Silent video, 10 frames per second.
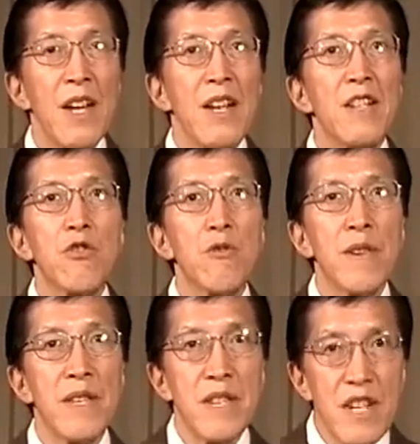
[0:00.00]
In
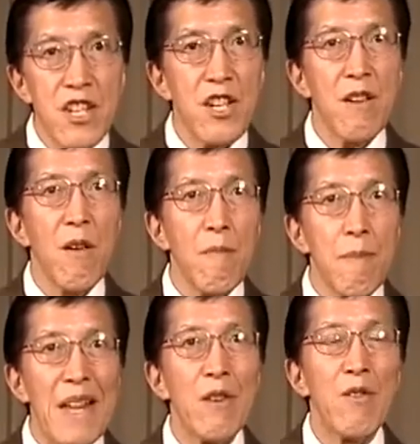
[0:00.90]
traditional
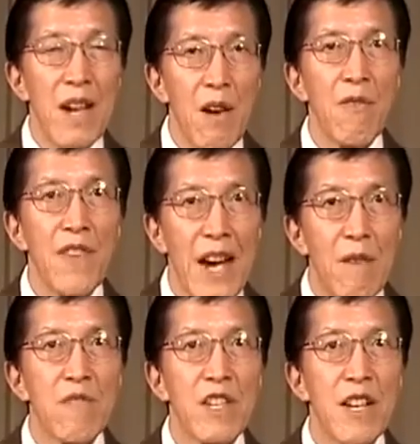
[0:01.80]
mental health
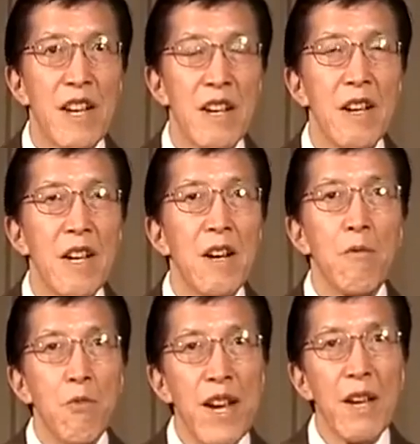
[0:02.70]
counseling,
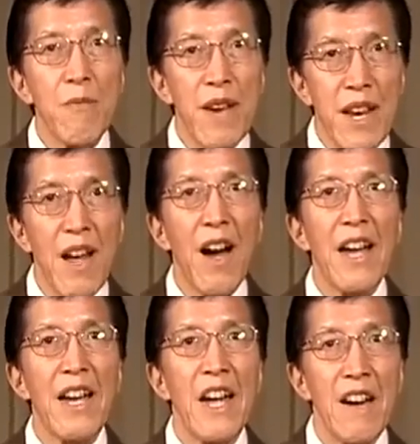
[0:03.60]
we
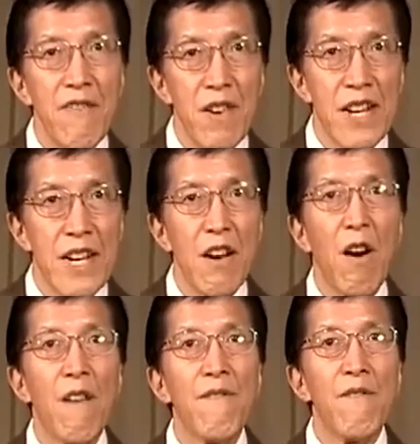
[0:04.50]
rely heavily on